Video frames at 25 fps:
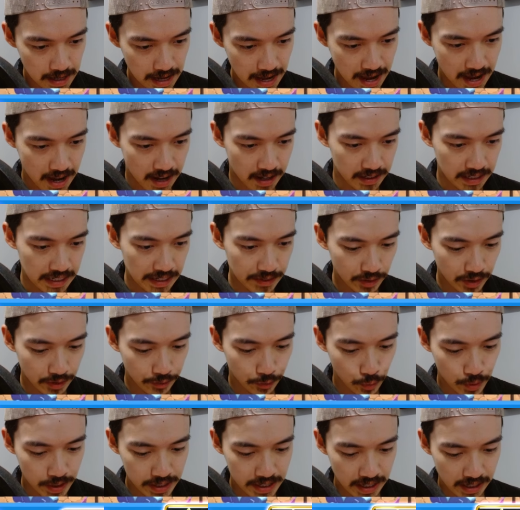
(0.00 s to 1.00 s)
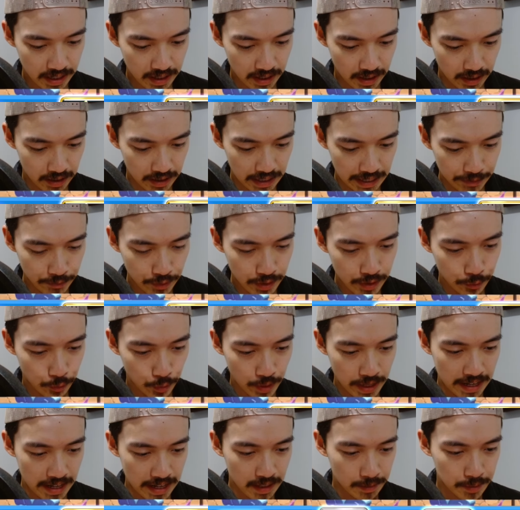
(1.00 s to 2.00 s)
And even if
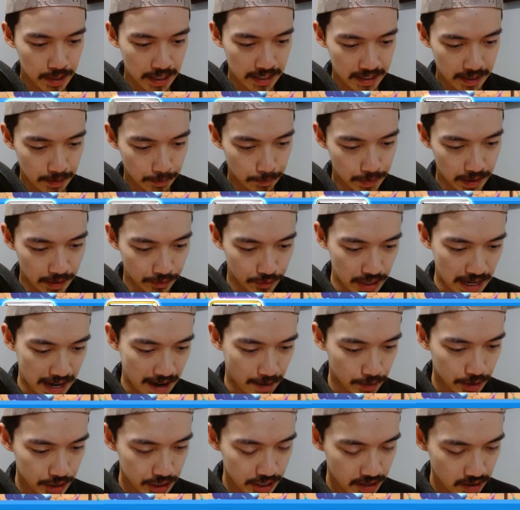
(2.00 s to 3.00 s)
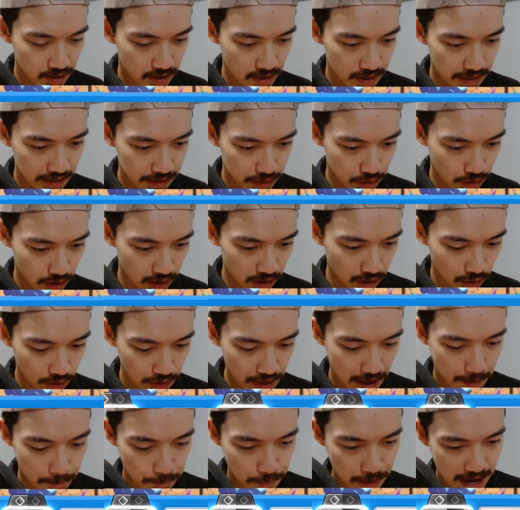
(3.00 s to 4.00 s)
we end up taking a bit of damage here, it's not all
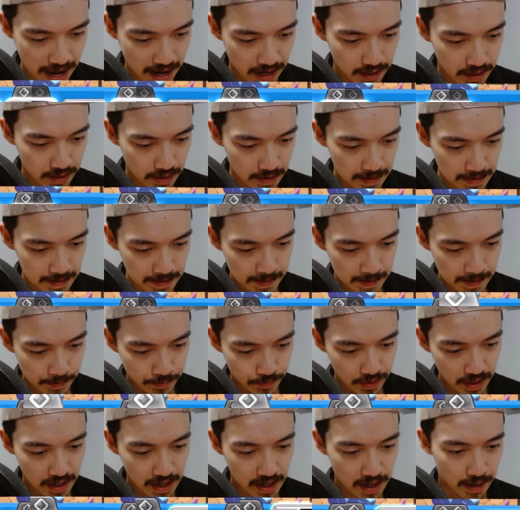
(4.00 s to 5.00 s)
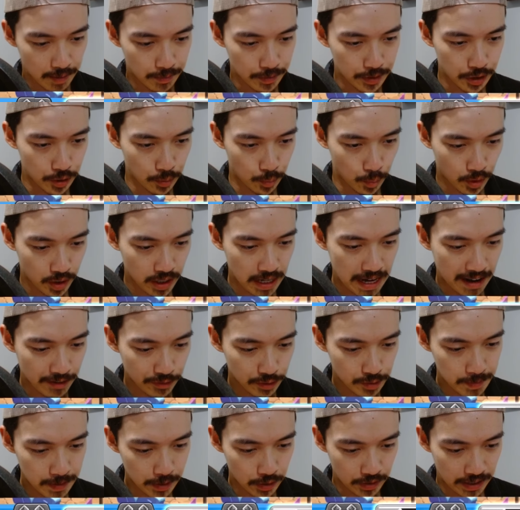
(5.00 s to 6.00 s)
that bad. We're going to
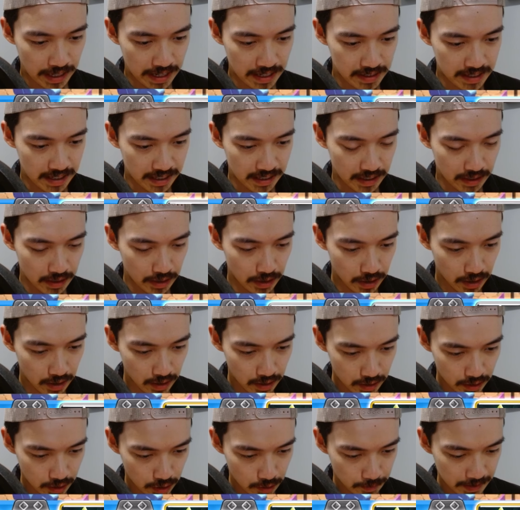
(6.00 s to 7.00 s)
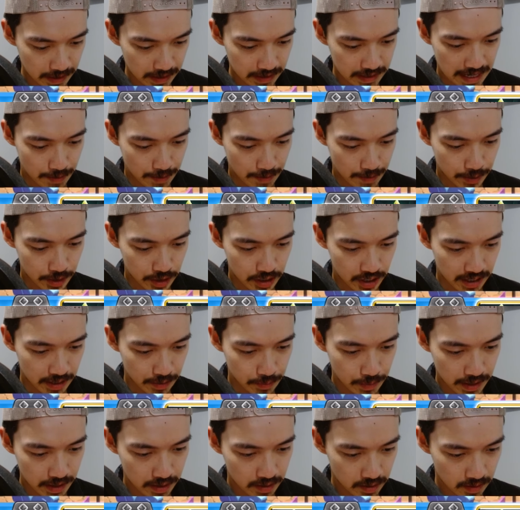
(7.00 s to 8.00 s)
have to be okay taking a little bit of damage
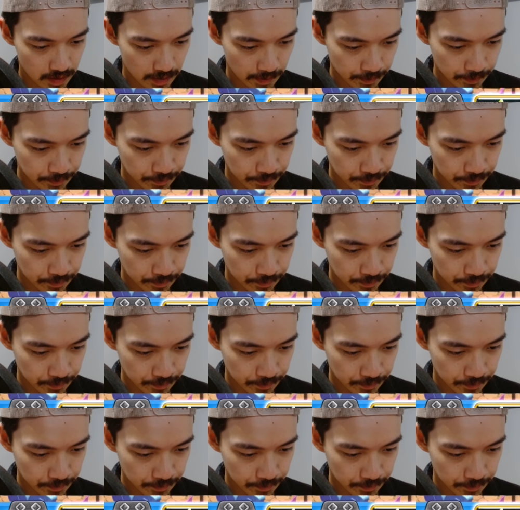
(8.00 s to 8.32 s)
anyways.